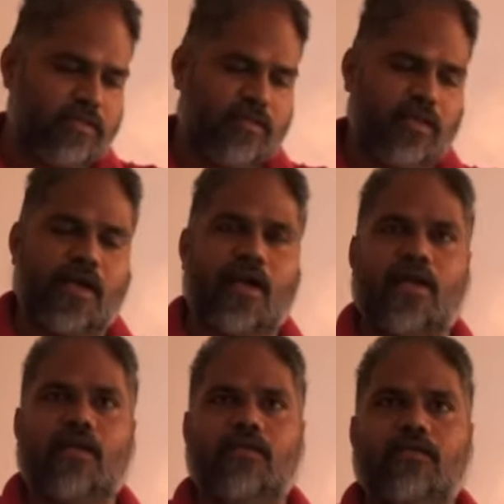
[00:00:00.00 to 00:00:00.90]

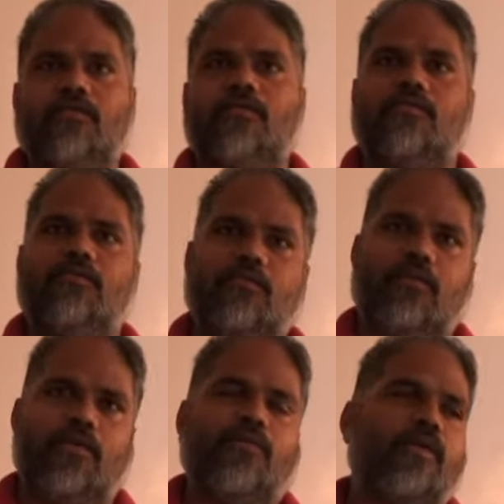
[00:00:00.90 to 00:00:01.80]
regarding
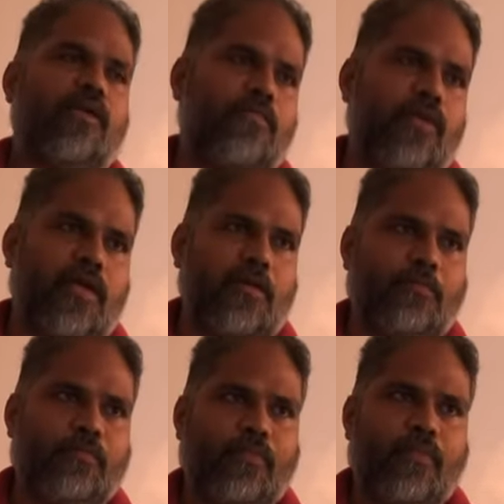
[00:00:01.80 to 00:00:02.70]
given commodity.
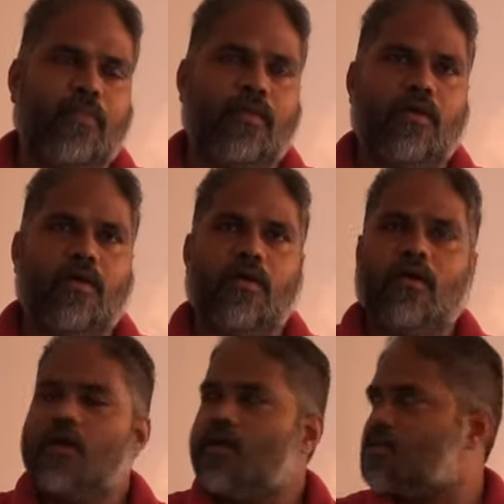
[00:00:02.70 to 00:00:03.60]

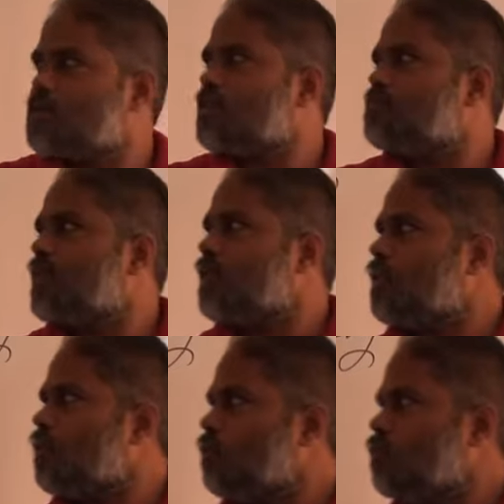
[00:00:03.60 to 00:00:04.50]
It's a
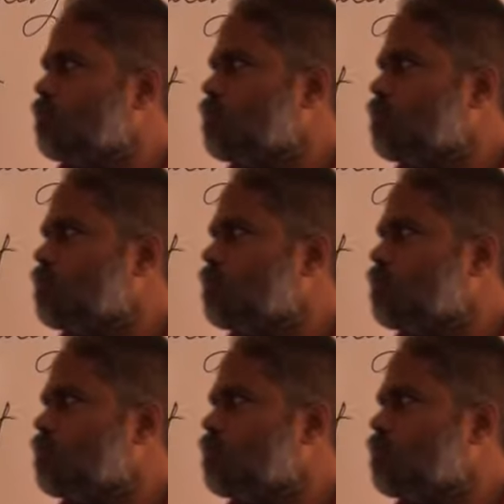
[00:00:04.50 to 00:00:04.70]
subjective